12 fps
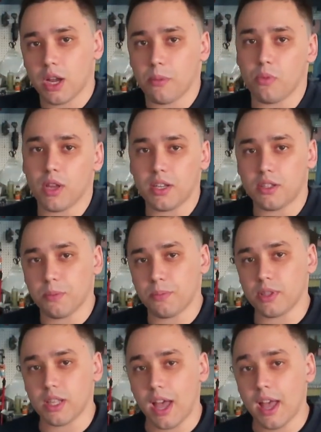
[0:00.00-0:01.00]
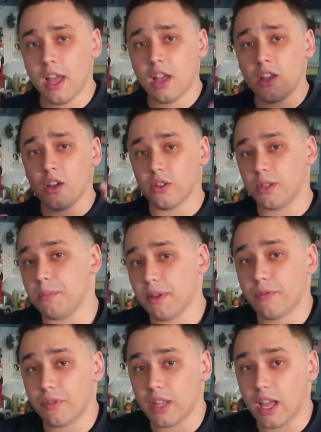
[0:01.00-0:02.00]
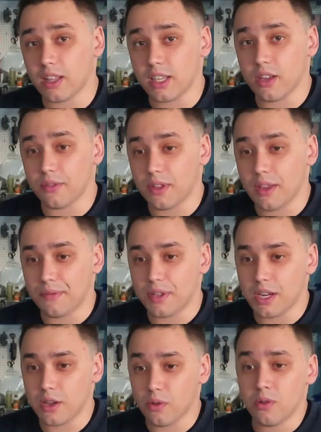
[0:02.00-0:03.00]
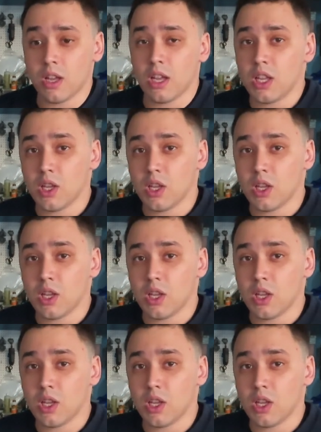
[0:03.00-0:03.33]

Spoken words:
I'm waiting to put that on the big finale of that video